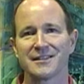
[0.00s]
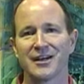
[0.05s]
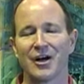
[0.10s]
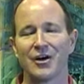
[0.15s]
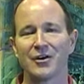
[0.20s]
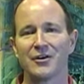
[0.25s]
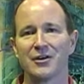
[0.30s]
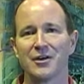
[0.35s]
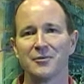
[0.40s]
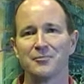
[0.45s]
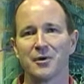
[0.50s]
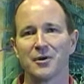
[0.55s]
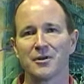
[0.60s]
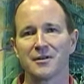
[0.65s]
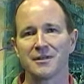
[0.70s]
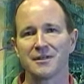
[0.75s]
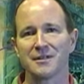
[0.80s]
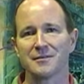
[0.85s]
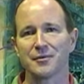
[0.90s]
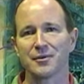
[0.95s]
Hi, I'm
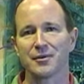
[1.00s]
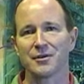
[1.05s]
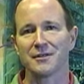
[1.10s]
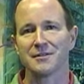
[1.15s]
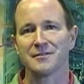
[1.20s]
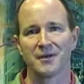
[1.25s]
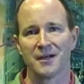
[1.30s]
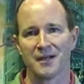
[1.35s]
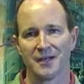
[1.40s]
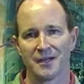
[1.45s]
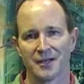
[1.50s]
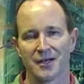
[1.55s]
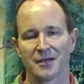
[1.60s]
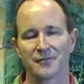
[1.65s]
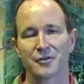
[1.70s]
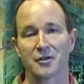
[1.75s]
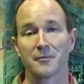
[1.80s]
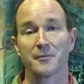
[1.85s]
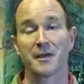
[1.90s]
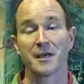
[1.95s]
Michael O'Brien.
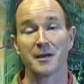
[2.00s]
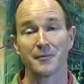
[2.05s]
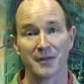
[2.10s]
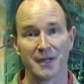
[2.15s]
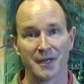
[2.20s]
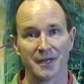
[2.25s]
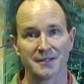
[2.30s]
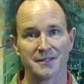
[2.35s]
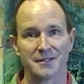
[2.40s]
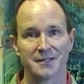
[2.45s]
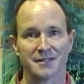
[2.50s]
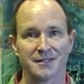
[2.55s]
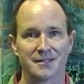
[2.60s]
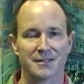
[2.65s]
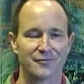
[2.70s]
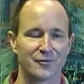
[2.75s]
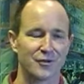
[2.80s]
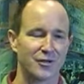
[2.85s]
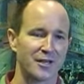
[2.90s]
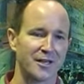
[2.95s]
I've got to become the hunter.
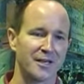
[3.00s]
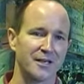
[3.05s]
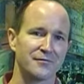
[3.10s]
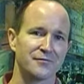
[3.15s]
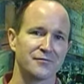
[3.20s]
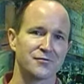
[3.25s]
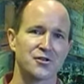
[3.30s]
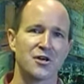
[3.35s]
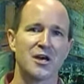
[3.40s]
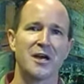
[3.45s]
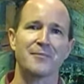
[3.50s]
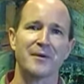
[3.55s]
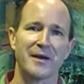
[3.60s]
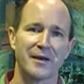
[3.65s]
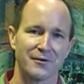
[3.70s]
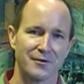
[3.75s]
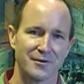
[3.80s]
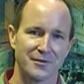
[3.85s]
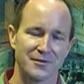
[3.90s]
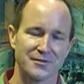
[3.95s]
I've got to have sharp
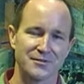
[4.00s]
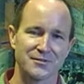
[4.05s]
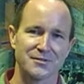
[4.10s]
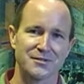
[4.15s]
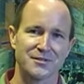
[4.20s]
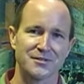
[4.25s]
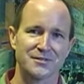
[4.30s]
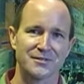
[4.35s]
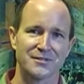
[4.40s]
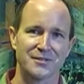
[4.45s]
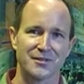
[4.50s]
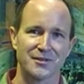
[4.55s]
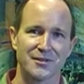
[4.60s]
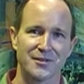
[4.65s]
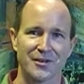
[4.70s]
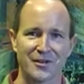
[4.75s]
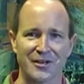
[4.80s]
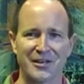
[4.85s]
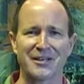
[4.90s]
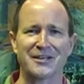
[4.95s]
arrows that
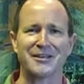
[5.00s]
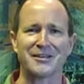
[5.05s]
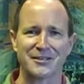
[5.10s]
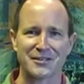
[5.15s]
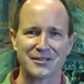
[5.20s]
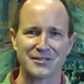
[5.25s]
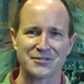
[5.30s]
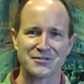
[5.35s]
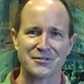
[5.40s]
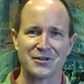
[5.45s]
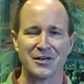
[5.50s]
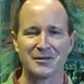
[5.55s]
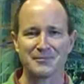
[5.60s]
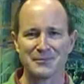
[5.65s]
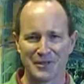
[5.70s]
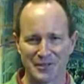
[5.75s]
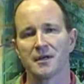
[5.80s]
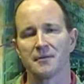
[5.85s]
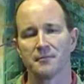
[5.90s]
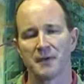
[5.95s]
I get a kill each time.
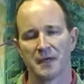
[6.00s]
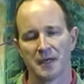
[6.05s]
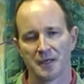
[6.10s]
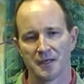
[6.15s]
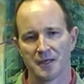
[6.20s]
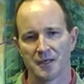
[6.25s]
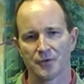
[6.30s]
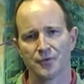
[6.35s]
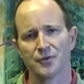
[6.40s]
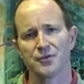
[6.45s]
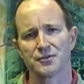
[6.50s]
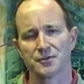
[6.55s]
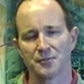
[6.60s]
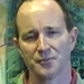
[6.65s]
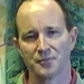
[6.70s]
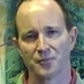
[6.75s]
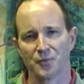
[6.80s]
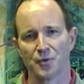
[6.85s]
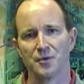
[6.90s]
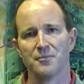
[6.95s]
I'll use
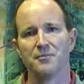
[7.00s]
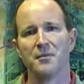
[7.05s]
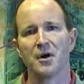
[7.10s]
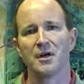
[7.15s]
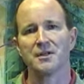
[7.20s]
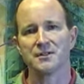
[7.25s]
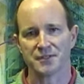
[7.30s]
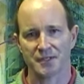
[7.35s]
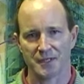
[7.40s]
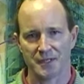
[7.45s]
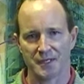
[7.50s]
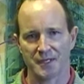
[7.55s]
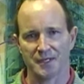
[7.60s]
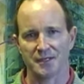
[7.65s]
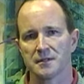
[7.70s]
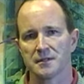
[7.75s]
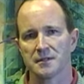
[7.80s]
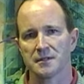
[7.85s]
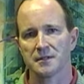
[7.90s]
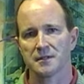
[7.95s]
the word mindset
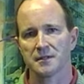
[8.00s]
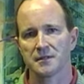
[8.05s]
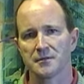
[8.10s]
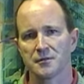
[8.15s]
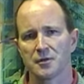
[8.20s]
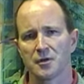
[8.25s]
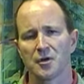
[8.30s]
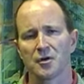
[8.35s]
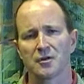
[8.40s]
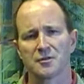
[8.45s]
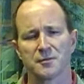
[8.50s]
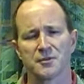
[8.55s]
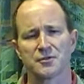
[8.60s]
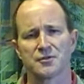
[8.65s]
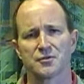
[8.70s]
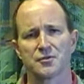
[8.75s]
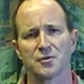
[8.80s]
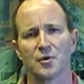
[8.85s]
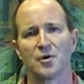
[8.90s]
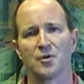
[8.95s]
again. I suppose
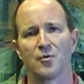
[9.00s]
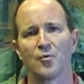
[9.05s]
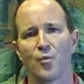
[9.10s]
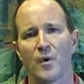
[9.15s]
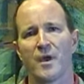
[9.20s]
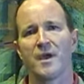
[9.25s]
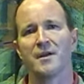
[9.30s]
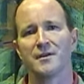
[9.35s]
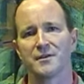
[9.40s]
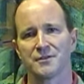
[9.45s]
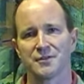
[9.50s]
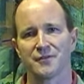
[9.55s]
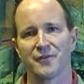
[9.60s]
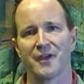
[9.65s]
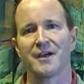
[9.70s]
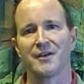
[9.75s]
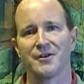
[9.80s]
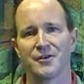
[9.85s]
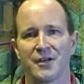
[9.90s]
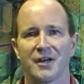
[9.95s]
it's awareness of
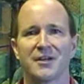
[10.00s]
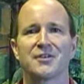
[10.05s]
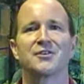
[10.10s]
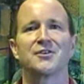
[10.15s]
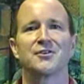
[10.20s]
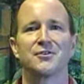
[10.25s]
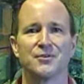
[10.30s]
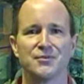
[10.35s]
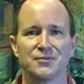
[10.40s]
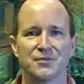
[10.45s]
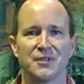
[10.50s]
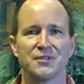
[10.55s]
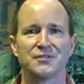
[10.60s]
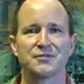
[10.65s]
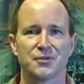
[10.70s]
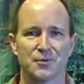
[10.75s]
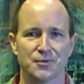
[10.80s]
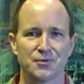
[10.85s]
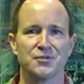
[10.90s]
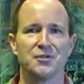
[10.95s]
how you can actually use these
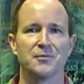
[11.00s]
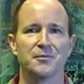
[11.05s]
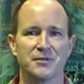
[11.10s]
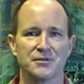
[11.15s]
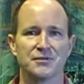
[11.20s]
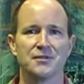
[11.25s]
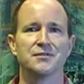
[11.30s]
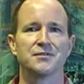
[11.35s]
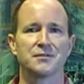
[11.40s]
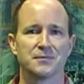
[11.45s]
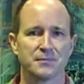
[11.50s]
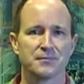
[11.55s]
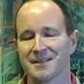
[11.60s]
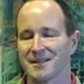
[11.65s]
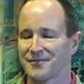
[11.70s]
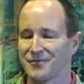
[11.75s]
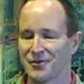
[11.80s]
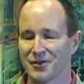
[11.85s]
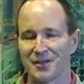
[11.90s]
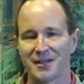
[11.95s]
tools in your business.
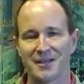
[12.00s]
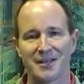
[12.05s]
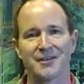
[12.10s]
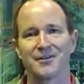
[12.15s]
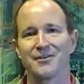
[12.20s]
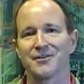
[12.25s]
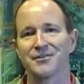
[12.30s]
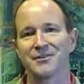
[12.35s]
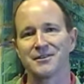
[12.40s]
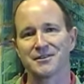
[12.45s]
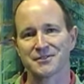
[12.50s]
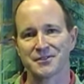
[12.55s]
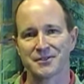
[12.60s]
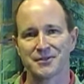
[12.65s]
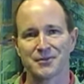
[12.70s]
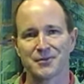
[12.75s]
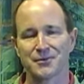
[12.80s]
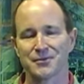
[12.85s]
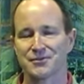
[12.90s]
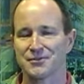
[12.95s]
If you get on this
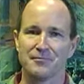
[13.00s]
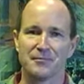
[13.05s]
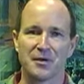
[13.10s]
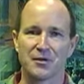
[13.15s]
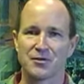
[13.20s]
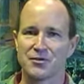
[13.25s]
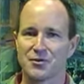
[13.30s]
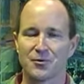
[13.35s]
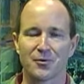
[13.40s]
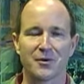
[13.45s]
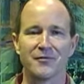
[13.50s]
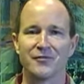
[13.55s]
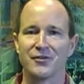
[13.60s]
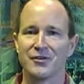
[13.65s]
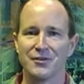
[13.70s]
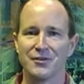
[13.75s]
course, do whatever you